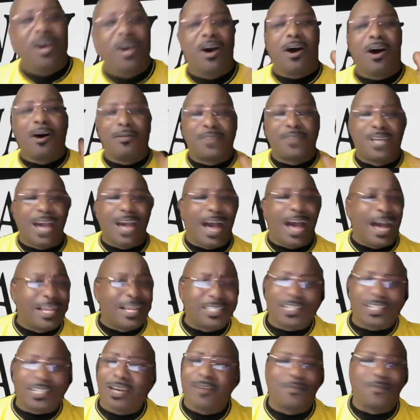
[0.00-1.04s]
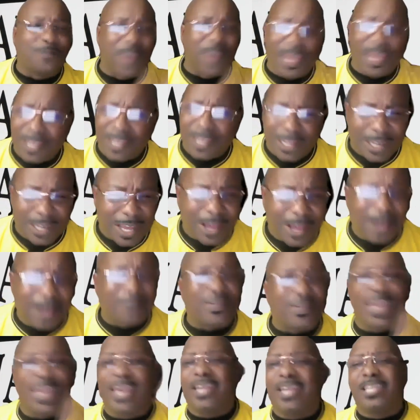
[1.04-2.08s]
of God's unfailing
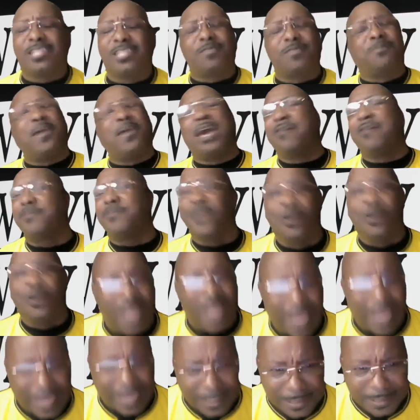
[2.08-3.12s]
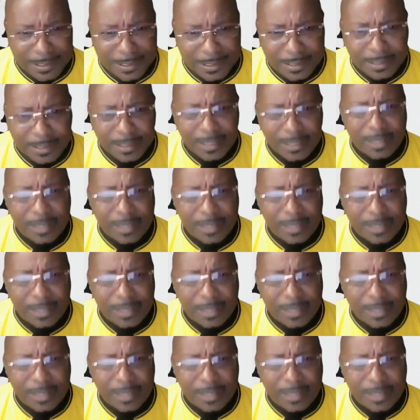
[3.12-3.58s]
love and his faithfulness.